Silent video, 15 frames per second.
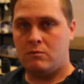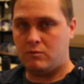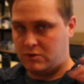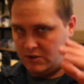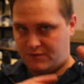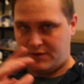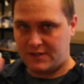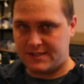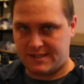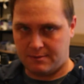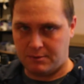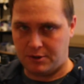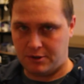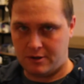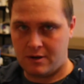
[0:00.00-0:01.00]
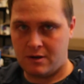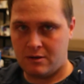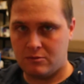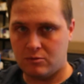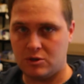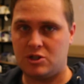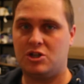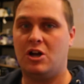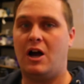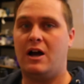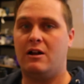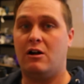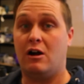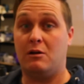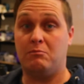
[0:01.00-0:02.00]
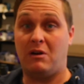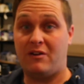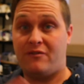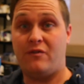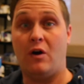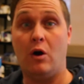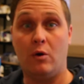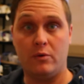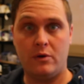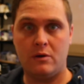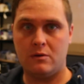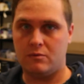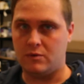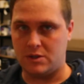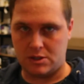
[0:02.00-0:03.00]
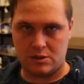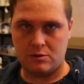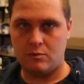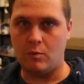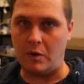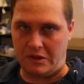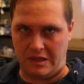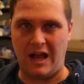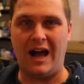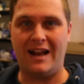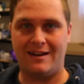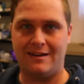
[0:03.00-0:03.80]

which is very similar, was shot on my phone, which was not